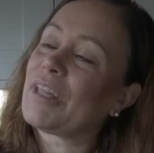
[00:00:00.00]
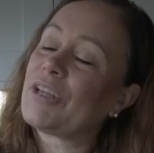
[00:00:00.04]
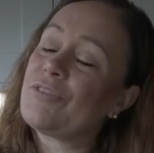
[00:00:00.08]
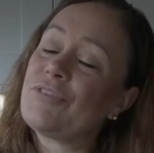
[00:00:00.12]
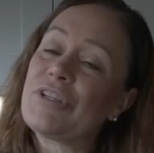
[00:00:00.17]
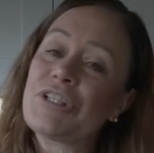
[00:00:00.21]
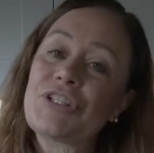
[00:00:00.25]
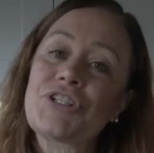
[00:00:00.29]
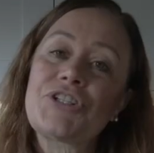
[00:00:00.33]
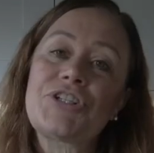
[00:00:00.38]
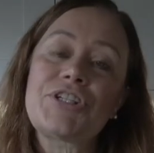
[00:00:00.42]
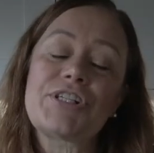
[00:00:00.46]

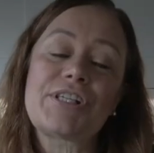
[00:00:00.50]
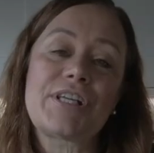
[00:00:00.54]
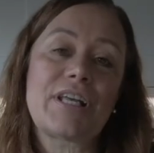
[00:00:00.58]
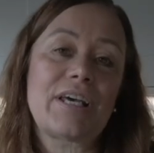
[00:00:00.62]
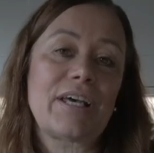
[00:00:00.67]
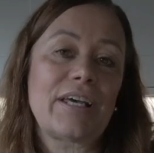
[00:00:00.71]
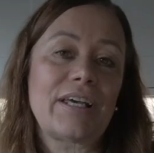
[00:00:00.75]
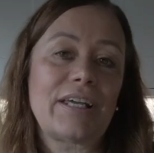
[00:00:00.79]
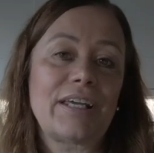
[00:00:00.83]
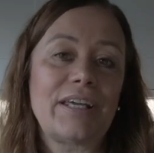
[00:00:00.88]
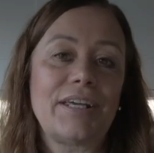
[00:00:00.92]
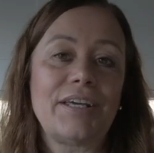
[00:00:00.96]
Richard and
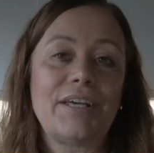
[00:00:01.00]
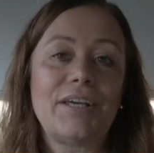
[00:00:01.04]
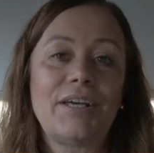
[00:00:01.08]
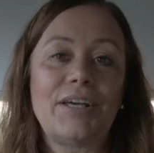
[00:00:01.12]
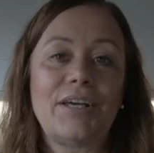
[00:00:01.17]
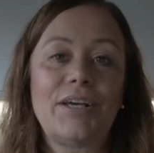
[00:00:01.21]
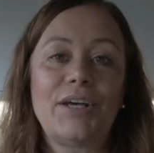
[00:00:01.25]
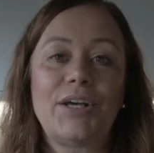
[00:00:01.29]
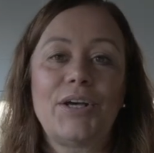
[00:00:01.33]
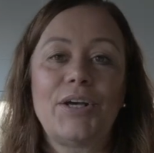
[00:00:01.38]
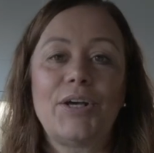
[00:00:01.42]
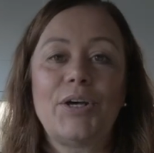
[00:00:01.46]
I
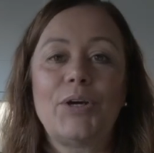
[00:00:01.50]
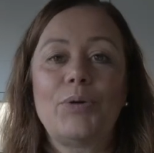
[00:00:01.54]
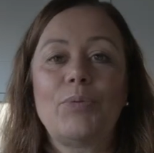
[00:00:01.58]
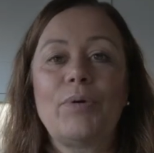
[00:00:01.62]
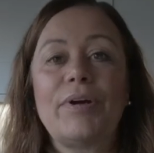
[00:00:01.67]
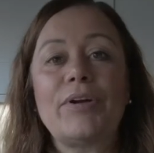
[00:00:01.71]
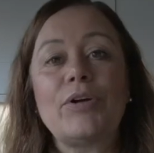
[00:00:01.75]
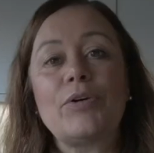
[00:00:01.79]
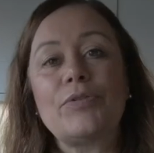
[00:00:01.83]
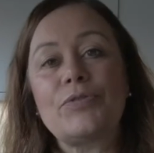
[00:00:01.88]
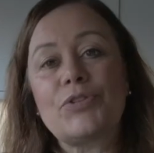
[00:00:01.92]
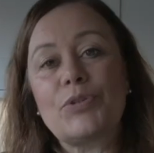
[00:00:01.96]

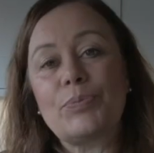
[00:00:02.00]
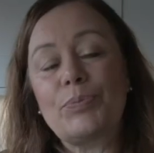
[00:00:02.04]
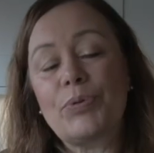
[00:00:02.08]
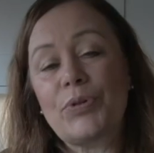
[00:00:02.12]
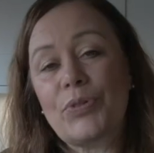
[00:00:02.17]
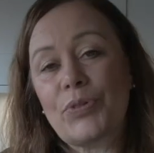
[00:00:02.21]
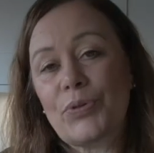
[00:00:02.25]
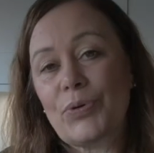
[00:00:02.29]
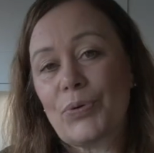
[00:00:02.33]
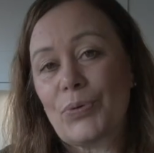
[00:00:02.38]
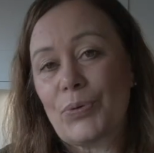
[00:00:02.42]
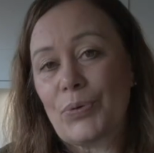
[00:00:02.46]
went off to
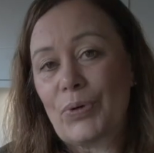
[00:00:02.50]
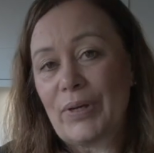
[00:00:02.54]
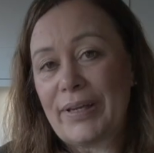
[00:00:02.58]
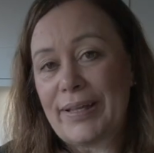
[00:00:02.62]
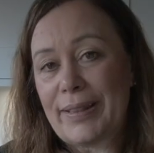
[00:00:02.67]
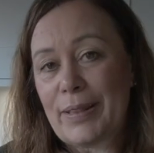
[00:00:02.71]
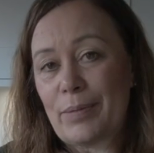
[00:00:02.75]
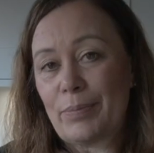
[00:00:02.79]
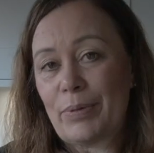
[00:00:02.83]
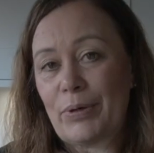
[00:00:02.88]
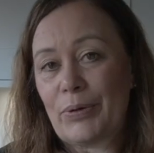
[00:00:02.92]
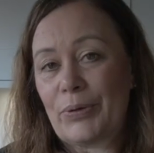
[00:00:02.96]
Puthcawl
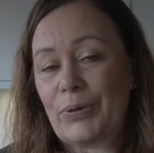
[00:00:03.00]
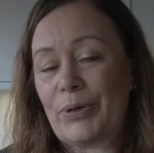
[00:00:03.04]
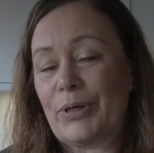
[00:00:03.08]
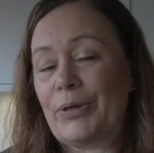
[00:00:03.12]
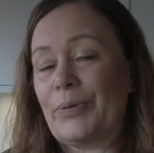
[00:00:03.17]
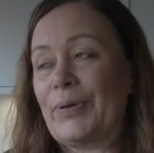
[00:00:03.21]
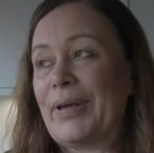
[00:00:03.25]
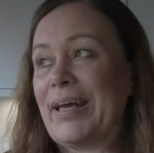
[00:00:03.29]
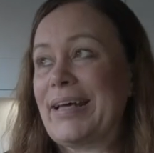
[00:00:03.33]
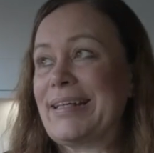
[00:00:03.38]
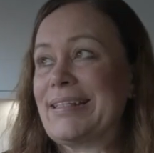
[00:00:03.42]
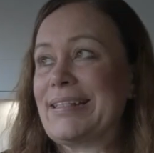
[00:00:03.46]
in the
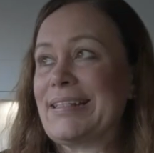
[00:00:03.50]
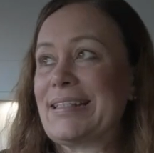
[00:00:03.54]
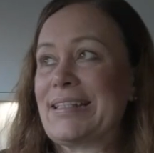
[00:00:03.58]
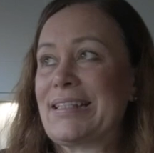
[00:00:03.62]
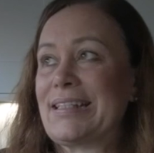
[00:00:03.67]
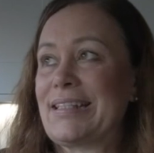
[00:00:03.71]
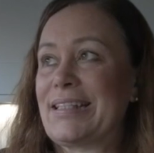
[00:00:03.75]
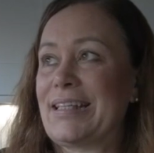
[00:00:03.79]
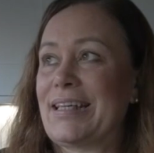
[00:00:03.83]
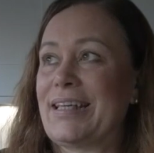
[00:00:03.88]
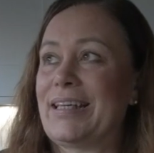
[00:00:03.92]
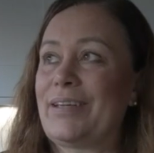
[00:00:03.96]
Bongo
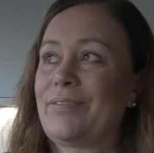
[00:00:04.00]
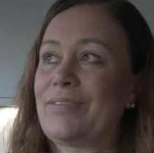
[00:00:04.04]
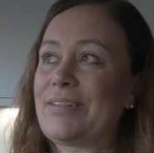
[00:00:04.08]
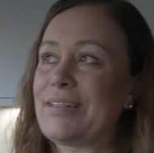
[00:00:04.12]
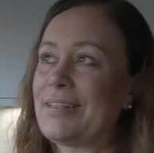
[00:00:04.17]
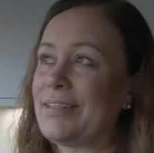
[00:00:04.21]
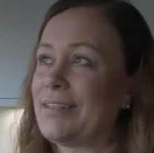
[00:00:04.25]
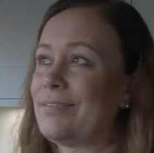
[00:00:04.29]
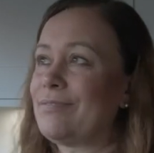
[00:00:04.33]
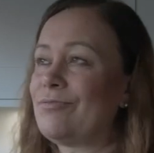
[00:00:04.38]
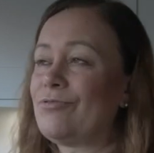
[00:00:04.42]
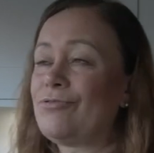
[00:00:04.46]
yesterday. It was
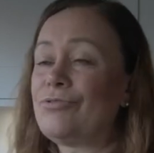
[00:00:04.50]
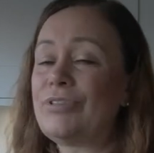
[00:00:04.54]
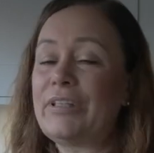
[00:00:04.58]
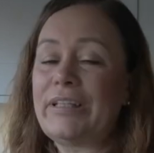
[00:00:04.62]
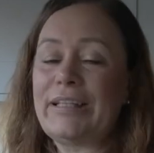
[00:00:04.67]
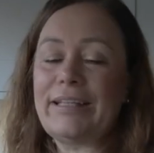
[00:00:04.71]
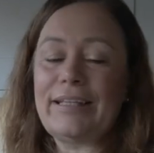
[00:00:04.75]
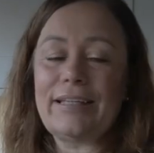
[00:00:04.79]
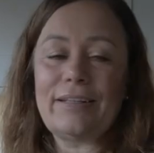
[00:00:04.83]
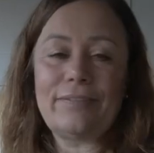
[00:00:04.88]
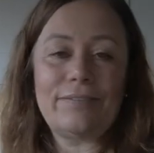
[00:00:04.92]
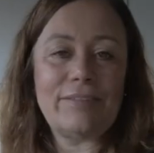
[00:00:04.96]
a
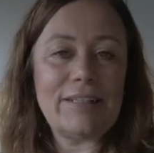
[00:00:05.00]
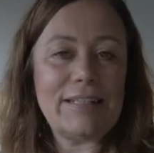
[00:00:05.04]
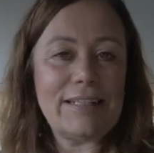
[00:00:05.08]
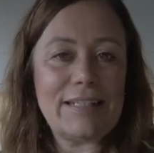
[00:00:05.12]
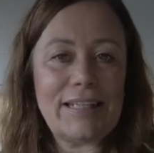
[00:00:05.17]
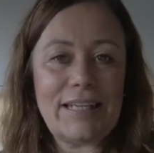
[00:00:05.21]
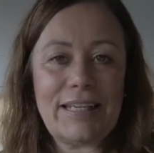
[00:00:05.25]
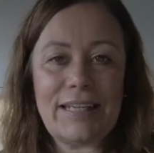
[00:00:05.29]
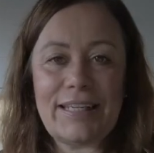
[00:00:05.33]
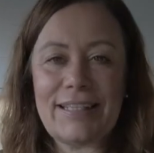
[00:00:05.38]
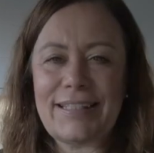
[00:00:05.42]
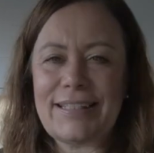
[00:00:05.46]
really lovely
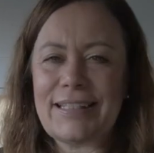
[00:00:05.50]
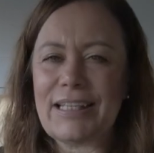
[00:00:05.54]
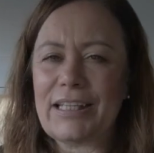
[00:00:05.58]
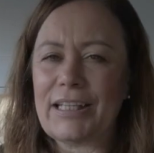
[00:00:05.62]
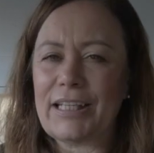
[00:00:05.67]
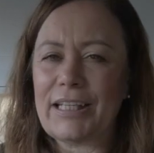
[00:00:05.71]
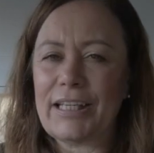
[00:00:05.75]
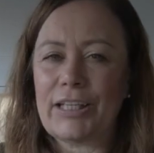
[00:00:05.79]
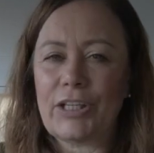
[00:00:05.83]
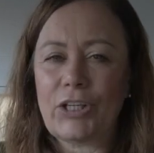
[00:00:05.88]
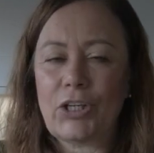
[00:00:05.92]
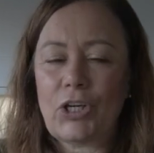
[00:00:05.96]
day,
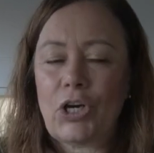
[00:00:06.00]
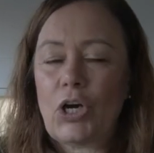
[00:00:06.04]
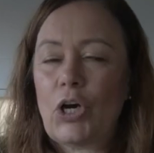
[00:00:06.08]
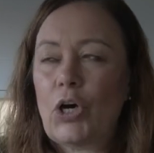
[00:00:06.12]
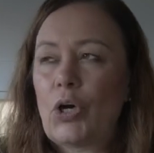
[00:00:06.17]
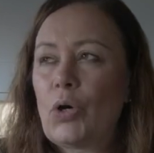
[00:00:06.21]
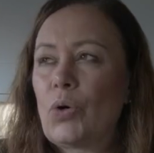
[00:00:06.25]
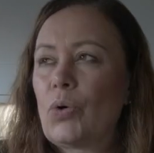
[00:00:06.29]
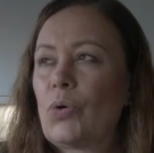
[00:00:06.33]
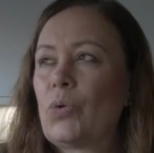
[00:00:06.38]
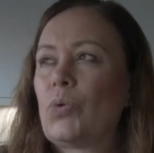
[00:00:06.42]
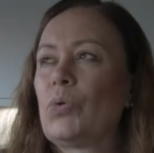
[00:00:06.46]
sunny and
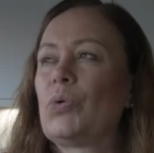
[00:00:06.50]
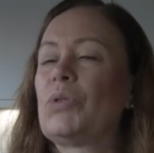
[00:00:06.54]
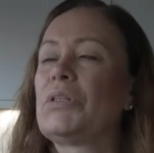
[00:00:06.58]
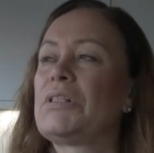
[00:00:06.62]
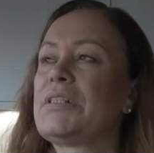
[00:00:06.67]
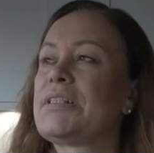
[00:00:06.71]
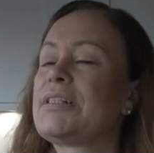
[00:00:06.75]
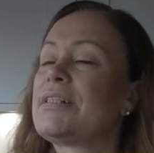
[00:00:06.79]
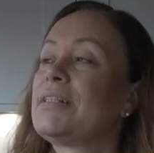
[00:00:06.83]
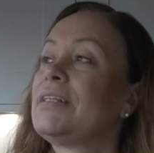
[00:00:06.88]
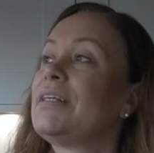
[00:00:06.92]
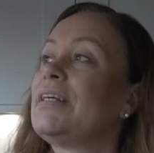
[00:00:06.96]

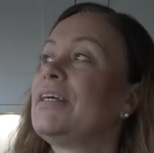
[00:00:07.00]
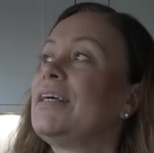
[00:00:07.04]
cold.